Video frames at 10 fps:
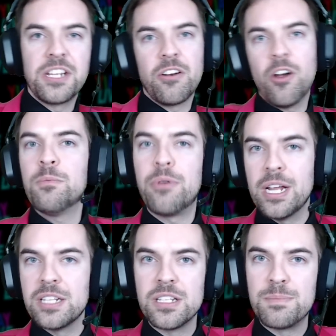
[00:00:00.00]
your own
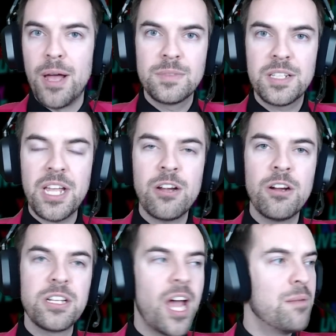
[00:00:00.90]
praises, Mom. Because I heard
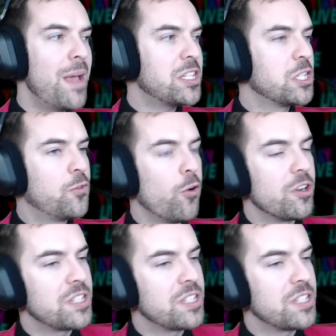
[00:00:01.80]
you got a message for us